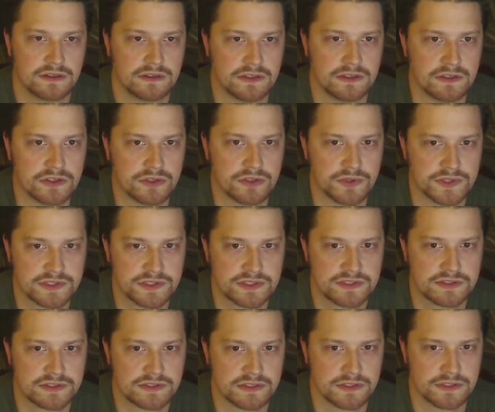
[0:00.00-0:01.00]
you know,
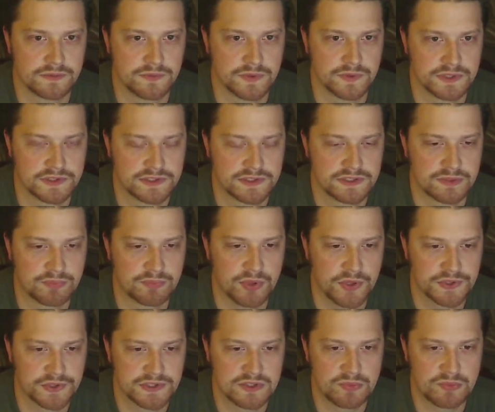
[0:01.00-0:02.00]
it's it was
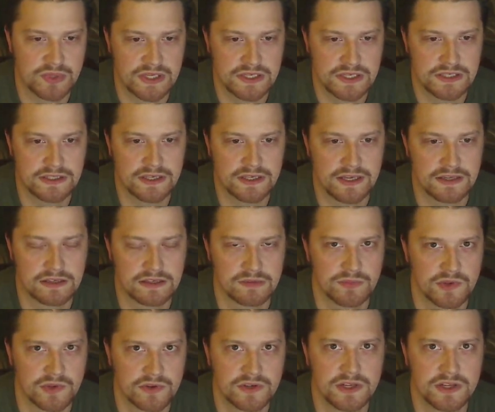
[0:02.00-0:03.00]
supposed to be a
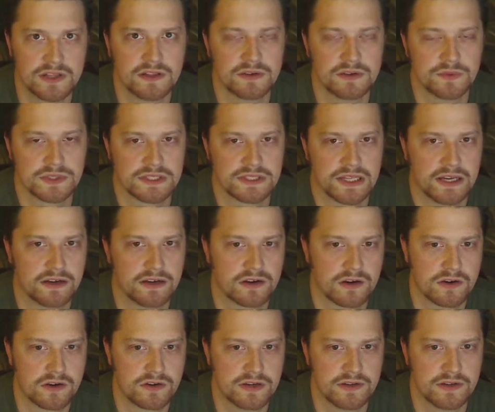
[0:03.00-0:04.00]
community that was
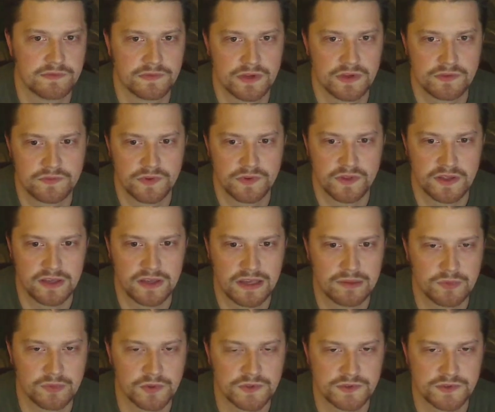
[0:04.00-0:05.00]
lighthearted and fun for the
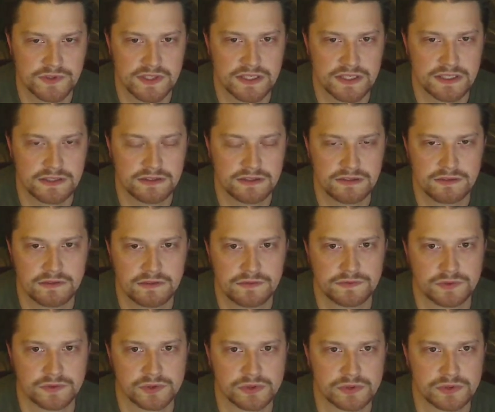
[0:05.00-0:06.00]
gamers that
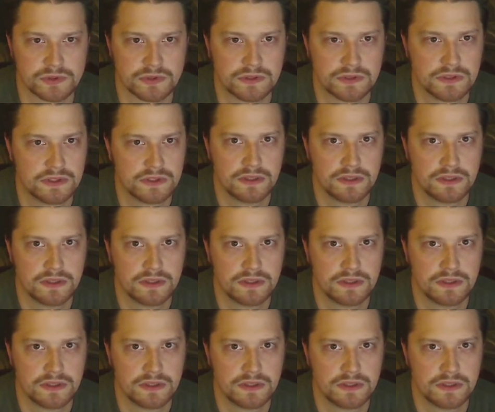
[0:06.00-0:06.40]
for